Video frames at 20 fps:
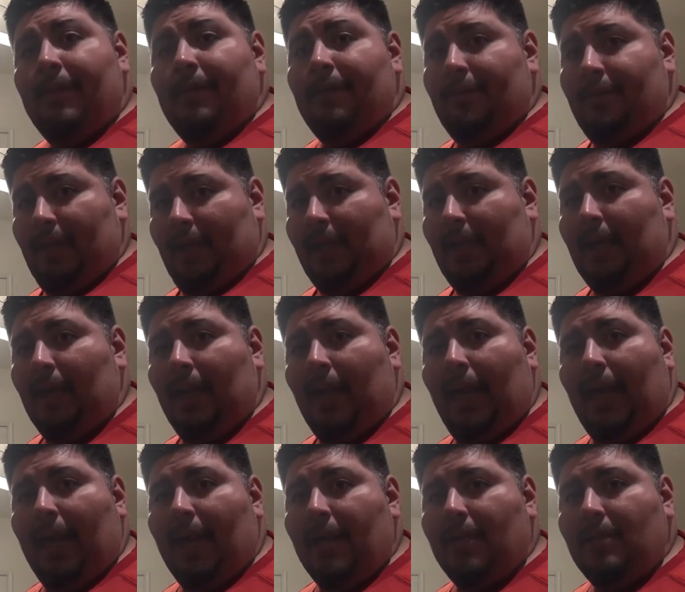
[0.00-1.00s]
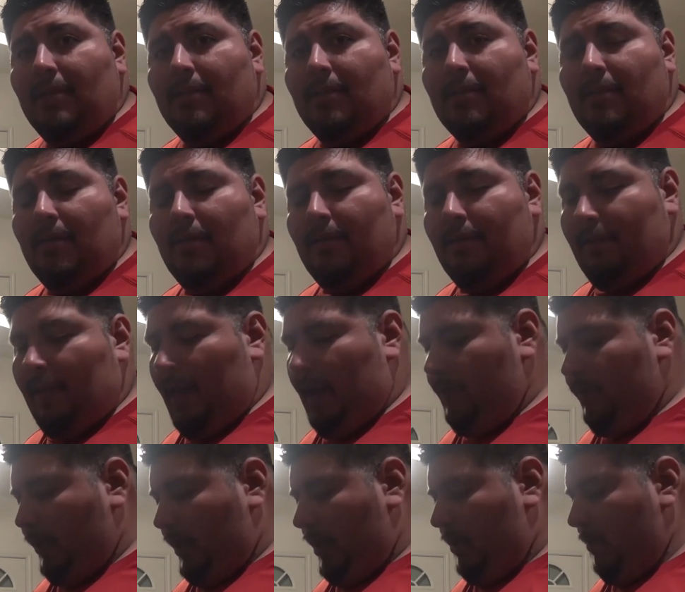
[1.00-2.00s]
the glaze
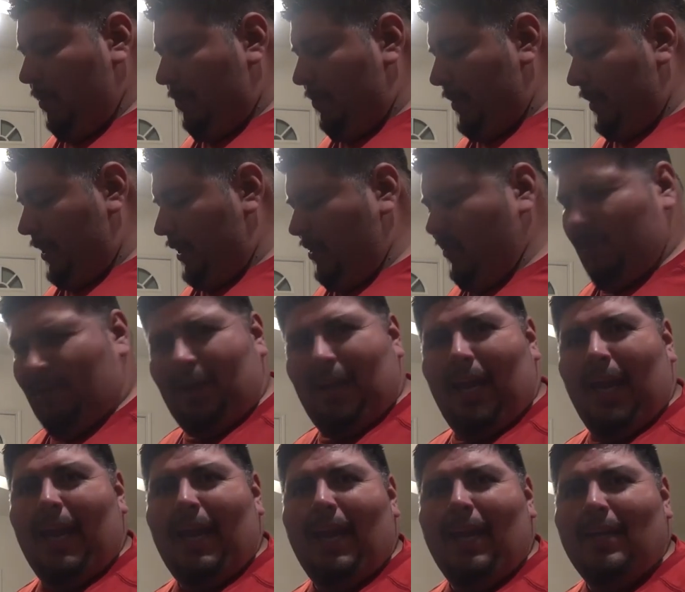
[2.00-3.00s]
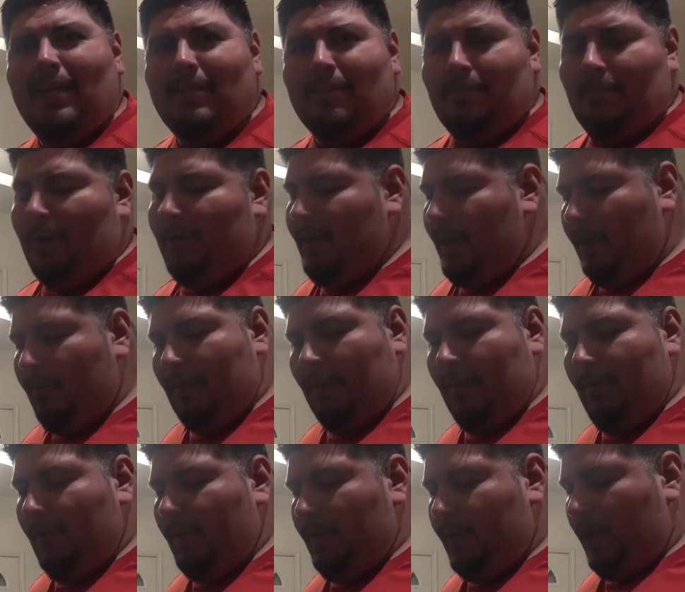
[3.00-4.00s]
that we're going to be putting, or glaze, marinade,
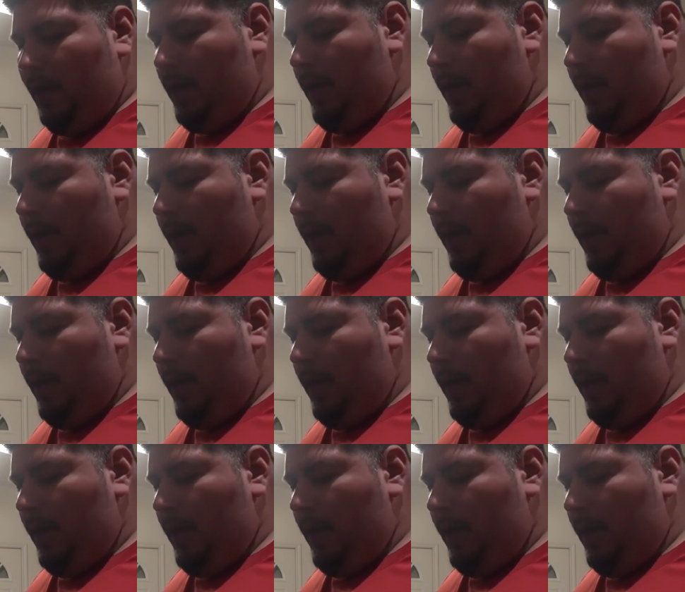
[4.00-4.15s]
whatever you want to